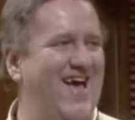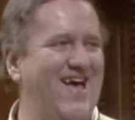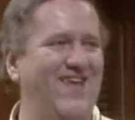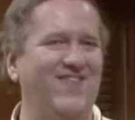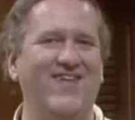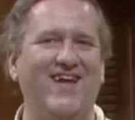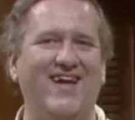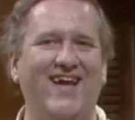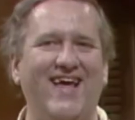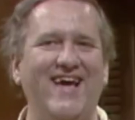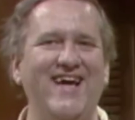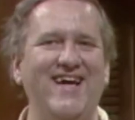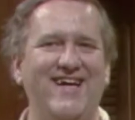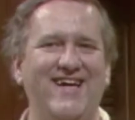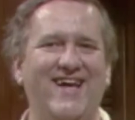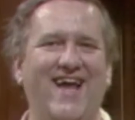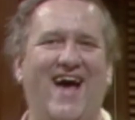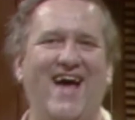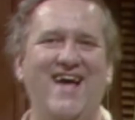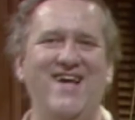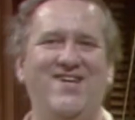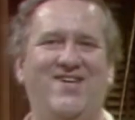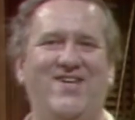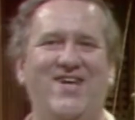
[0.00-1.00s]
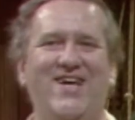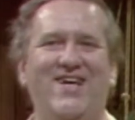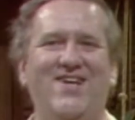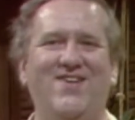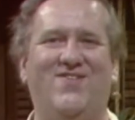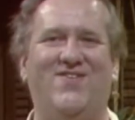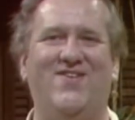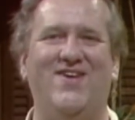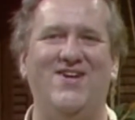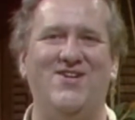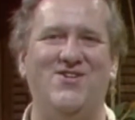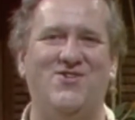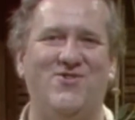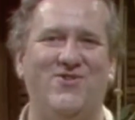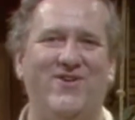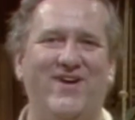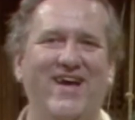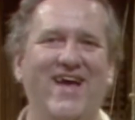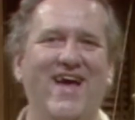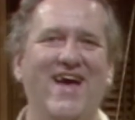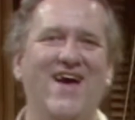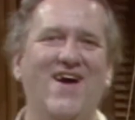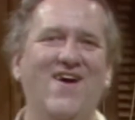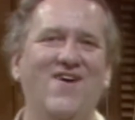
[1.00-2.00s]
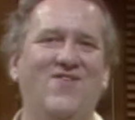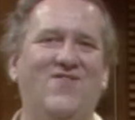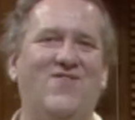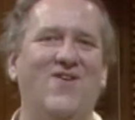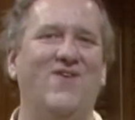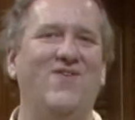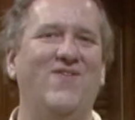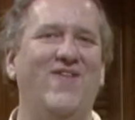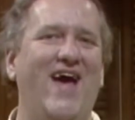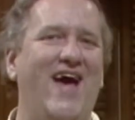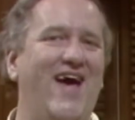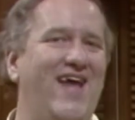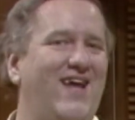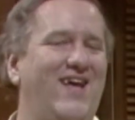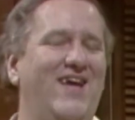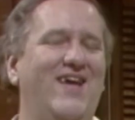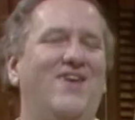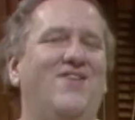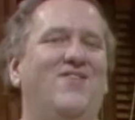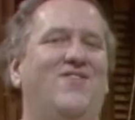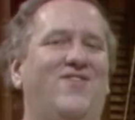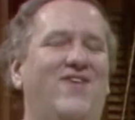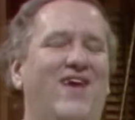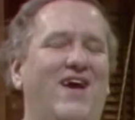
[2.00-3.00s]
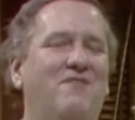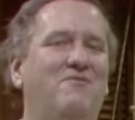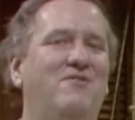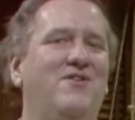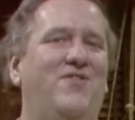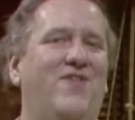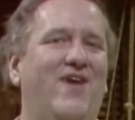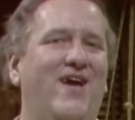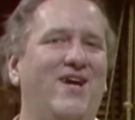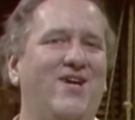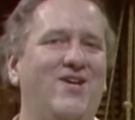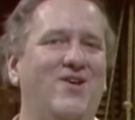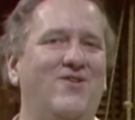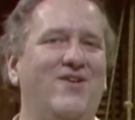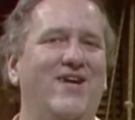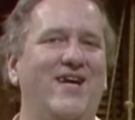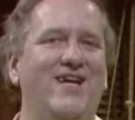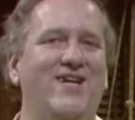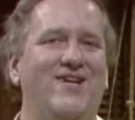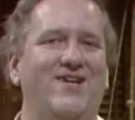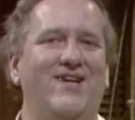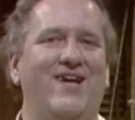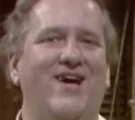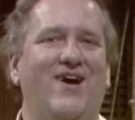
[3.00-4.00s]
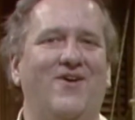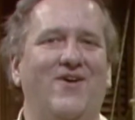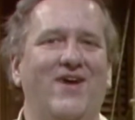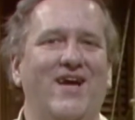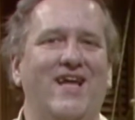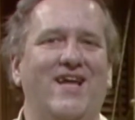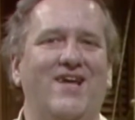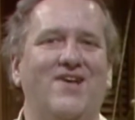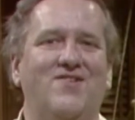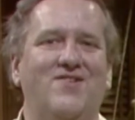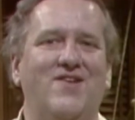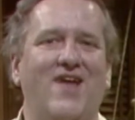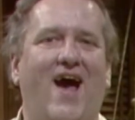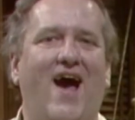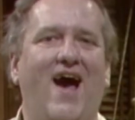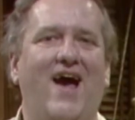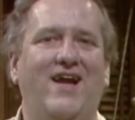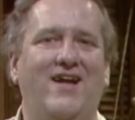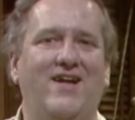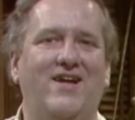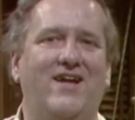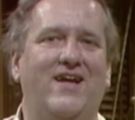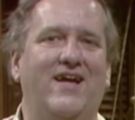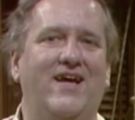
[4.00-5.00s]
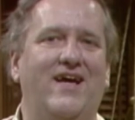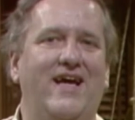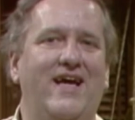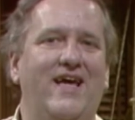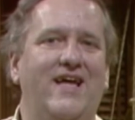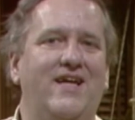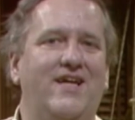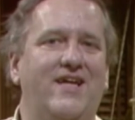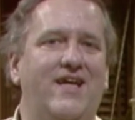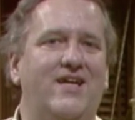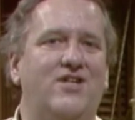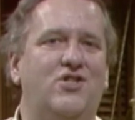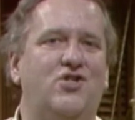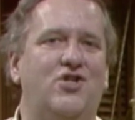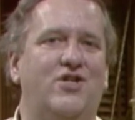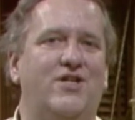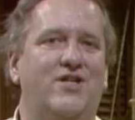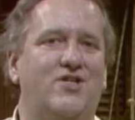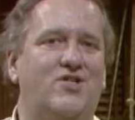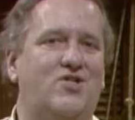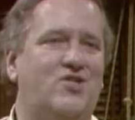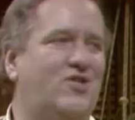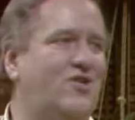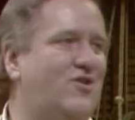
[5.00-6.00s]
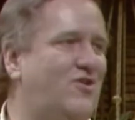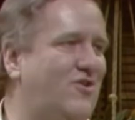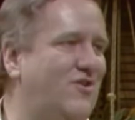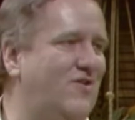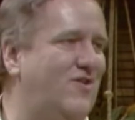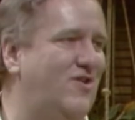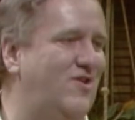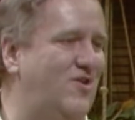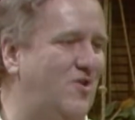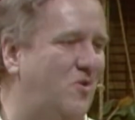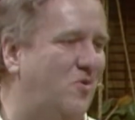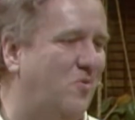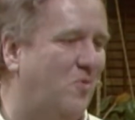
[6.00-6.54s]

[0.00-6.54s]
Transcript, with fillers: in the late 19th century. So that is everything you need to know. It is not indigenous to the New